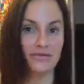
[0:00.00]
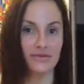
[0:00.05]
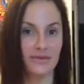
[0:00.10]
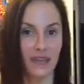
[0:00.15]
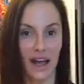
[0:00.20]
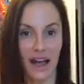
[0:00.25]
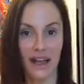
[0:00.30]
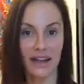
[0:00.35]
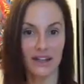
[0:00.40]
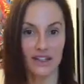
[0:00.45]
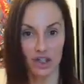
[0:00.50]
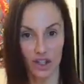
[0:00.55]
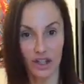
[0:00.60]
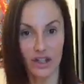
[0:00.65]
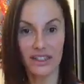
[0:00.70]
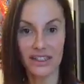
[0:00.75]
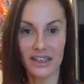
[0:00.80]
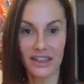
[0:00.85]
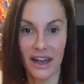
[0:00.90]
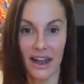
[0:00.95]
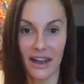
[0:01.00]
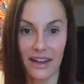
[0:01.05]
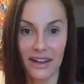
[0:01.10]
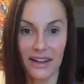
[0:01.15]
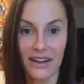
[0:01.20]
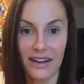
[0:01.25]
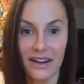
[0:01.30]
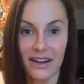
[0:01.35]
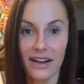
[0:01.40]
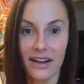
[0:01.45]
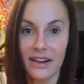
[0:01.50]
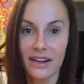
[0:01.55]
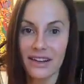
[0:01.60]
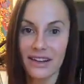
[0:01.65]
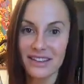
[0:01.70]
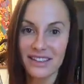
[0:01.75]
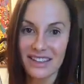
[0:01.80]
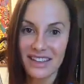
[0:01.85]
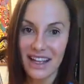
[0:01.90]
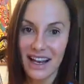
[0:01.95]
I enjoyed today.
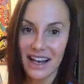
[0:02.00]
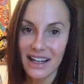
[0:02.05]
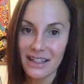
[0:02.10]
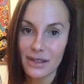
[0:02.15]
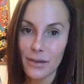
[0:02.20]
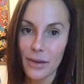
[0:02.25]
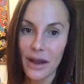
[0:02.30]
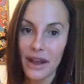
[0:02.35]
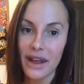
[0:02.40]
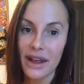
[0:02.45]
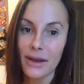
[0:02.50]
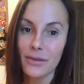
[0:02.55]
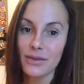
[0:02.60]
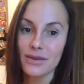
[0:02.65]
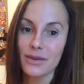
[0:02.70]
See you later, babes.